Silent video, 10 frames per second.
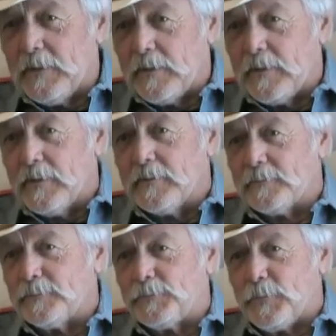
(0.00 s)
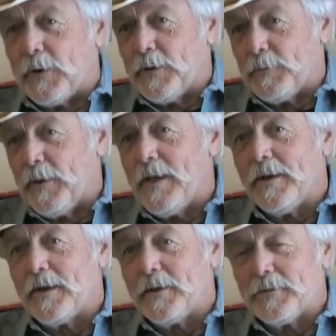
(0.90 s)
the part of the plot
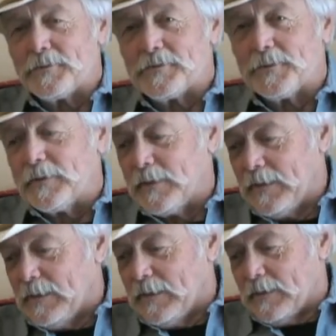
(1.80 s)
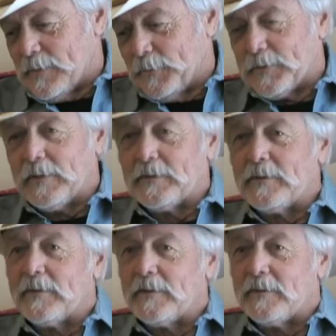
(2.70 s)
line of the story, I will tell you
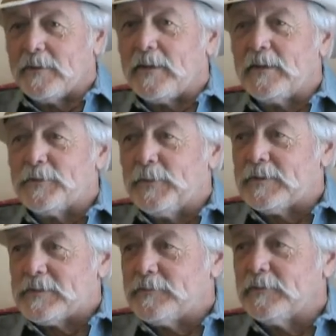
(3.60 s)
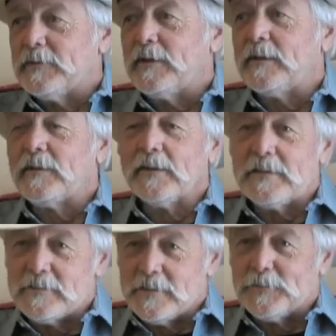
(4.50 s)
that he commits evil at
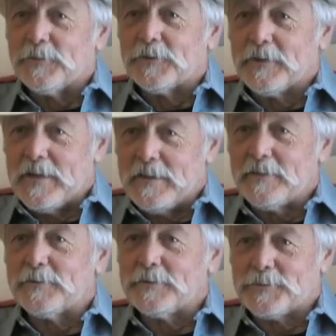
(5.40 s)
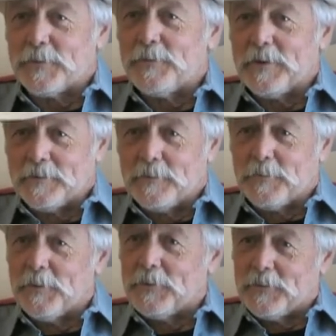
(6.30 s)
least equal to that was
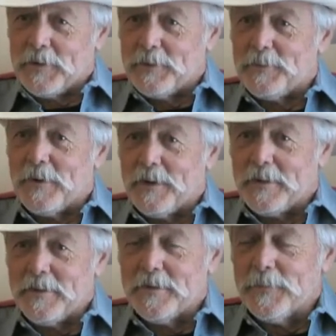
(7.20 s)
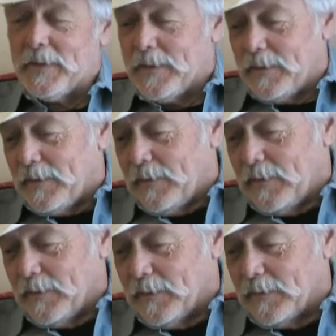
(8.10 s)
perpetrated upon him.
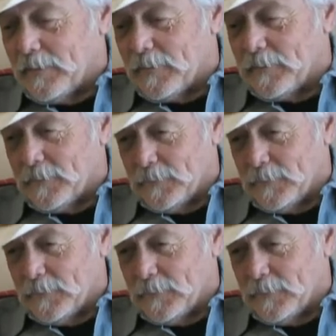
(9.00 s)
And the